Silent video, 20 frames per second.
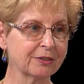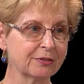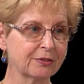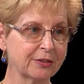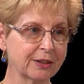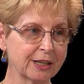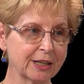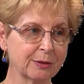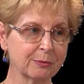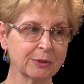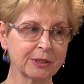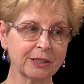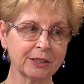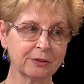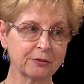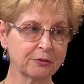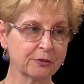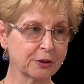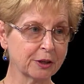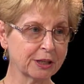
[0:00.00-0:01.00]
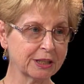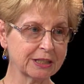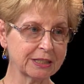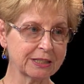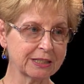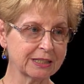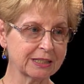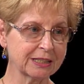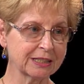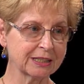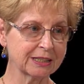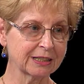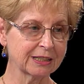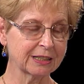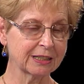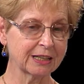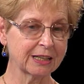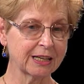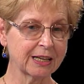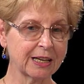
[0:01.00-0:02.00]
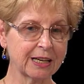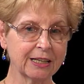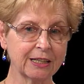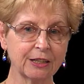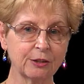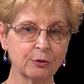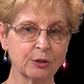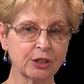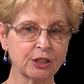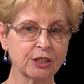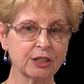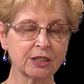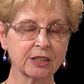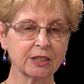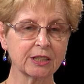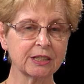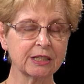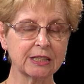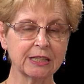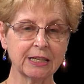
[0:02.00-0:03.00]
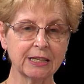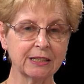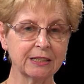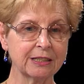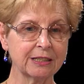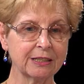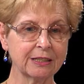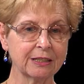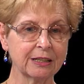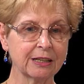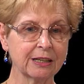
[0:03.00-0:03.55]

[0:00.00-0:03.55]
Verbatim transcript: family, and friends, mm -hmm. and he was just content.